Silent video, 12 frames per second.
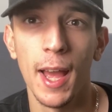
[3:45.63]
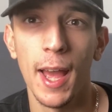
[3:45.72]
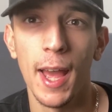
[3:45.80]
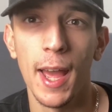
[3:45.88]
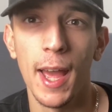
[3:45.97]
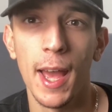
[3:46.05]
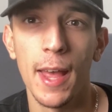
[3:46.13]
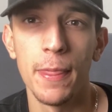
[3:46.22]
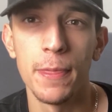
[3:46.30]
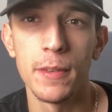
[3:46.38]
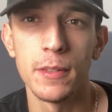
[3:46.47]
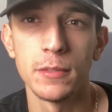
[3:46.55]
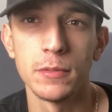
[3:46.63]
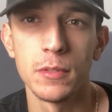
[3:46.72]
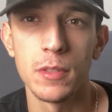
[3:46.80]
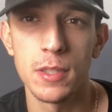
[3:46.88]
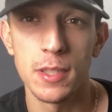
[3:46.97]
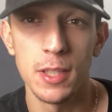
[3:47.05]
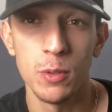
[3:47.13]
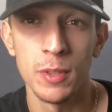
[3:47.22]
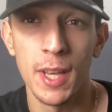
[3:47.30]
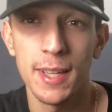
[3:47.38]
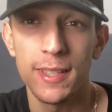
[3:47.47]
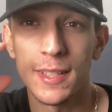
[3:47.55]
And see you
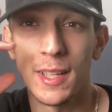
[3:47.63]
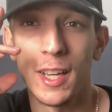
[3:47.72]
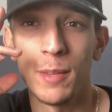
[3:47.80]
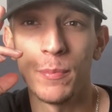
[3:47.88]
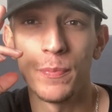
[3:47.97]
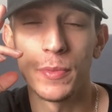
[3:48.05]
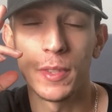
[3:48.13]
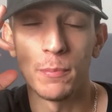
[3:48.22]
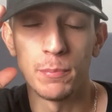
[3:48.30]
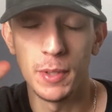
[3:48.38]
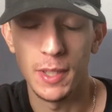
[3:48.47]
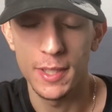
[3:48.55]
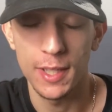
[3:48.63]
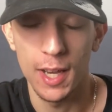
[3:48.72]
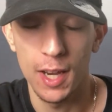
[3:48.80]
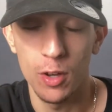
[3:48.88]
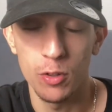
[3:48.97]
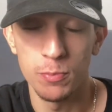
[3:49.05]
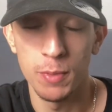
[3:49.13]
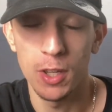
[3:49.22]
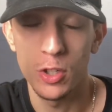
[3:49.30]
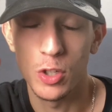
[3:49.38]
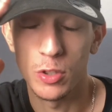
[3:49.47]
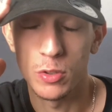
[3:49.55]
next time. Peace out.
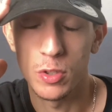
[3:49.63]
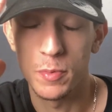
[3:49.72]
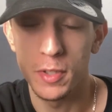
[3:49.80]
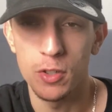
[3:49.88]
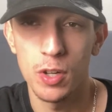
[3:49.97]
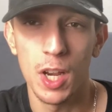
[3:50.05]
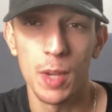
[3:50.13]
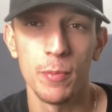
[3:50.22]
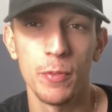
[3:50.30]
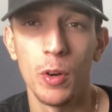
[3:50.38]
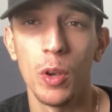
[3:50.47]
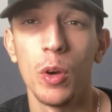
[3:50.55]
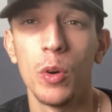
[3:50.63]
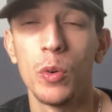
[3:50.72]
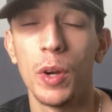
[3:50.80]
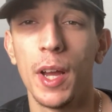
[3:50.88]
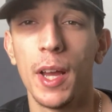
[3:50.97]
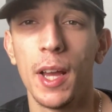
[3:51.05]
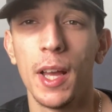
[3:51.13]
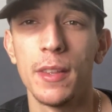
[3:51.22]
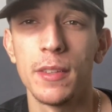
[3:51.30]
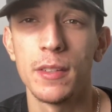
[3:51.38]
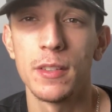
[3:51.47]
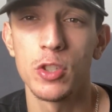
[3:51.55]
Make sure to subscribe, follow,
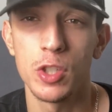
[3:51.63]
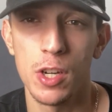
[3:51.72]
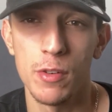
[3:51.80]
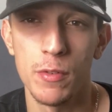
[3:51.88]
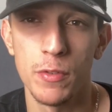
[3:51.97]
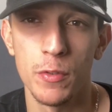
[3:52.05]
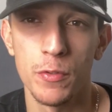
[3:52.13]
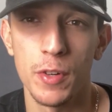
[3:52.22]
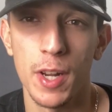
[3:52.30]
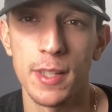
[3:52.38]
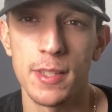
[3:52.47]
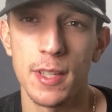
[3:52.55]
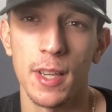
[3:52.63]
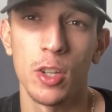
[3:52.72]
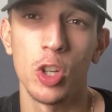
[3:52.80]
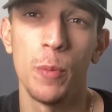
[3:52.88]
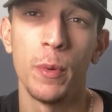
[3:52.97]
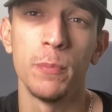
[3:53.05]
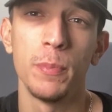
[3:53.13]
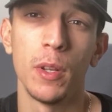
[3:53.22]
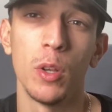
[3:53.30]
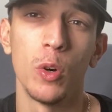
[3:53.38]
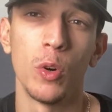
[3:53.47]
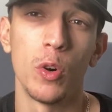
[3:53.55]
and share it with your friends and comment
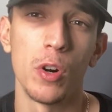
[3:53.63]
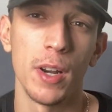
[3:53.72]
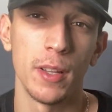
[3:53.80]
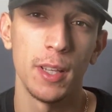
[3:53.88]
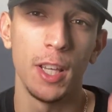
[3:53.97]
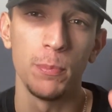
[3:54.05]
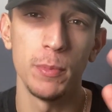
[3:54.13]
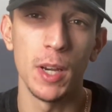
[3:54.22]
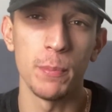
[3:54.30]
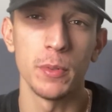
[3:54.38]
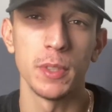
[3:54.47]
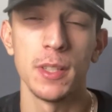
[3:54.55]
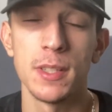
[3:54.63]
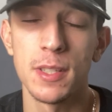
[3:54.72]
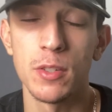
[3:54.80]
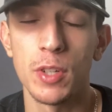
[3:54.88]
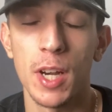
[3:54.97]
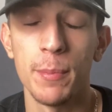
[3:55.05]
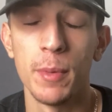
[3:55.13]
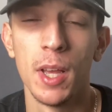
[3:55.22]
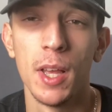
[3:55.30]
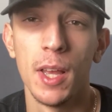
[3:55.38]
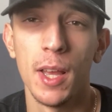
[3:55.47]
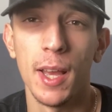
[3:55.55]
below or hit me up on Instagram
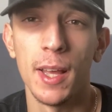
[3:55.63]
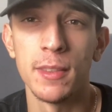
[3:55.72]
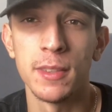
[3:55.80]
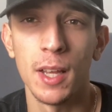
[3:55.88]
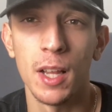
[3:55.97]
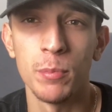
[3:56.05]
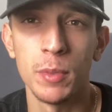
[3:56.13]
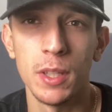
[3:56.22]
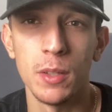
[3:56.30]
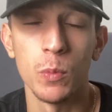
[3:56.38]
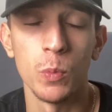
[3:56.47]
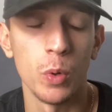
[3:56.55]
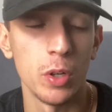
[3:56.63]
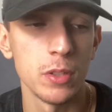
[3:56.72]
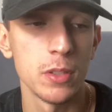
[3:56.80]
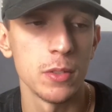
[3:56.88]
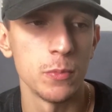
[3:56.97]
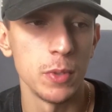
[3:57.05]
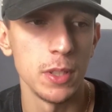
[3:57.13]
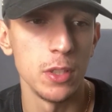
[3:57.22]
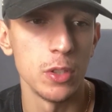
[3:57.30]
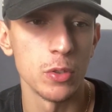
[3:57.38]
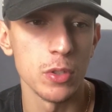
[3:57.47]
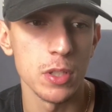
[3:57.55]
and tell me what
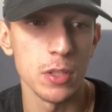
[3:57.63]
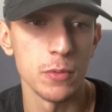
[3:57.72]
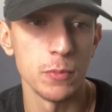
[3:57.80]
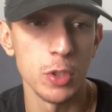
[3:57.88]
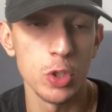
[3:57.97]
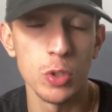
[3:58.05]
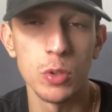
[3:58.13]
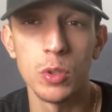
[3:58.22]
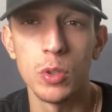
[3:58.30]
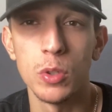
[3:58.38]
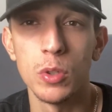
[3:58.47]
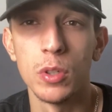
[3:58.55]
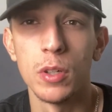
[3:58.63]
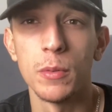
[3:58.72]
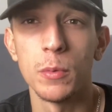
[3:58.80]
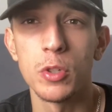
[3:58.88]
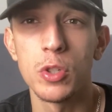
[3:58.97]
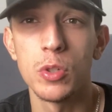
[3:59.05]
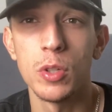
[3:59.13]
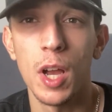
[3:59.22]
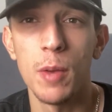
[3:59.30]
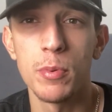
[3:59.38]
videos we should do, what should I